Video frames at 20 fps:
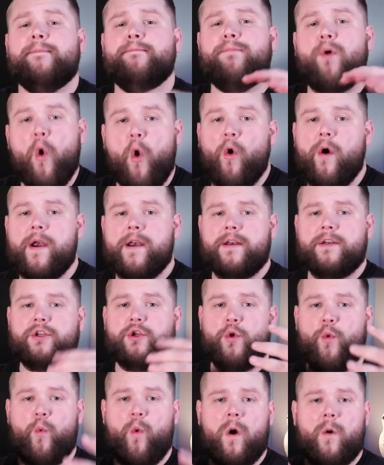important
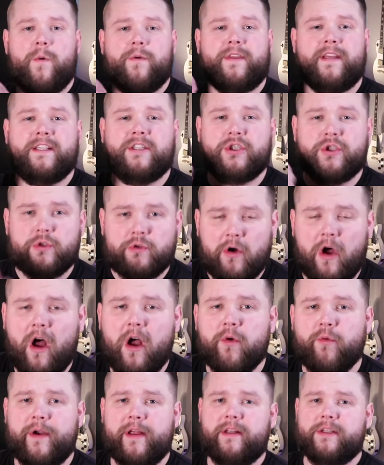to work with a
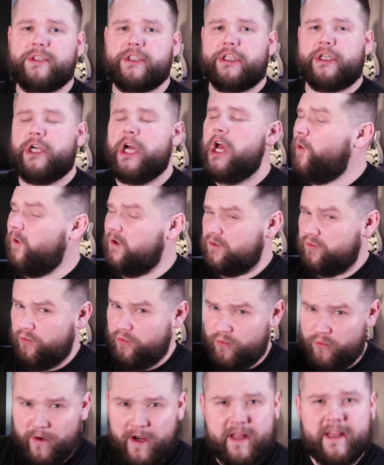strong realtor who is
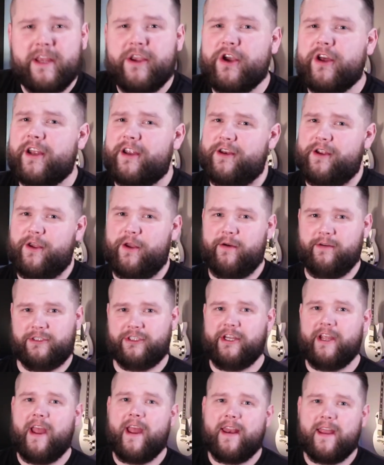really good at
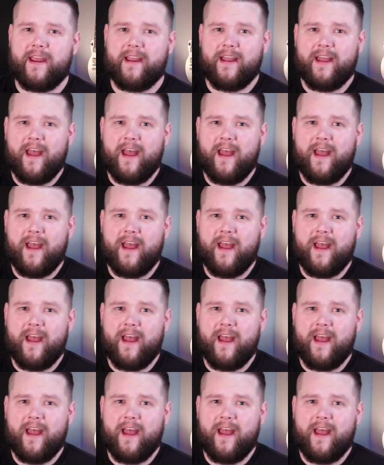negotiating,